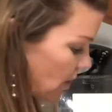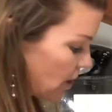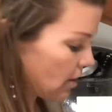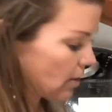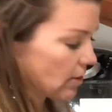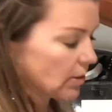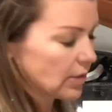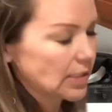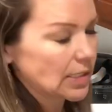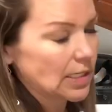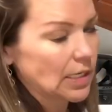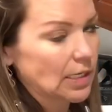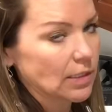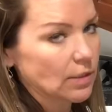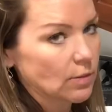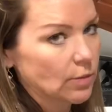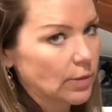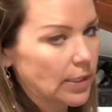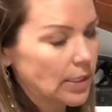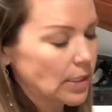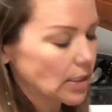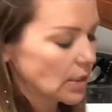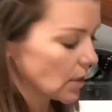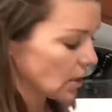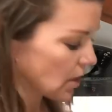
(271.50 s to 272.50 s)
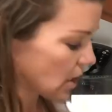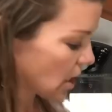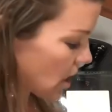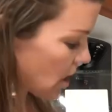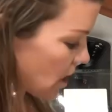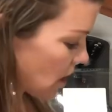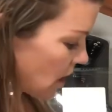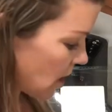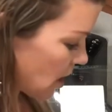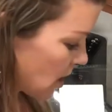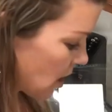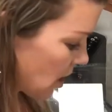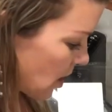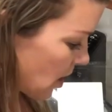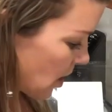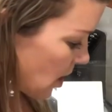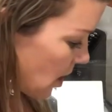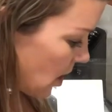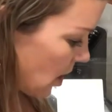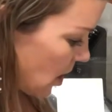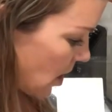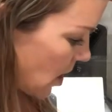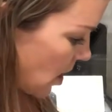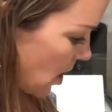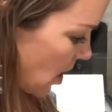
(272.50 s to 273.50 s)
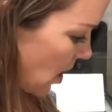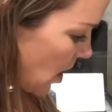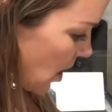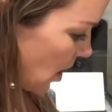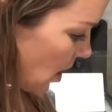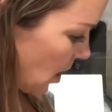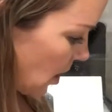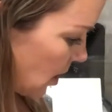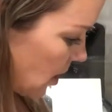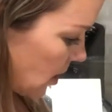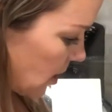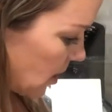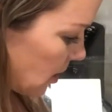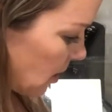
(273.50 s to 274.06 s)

those things where I start it and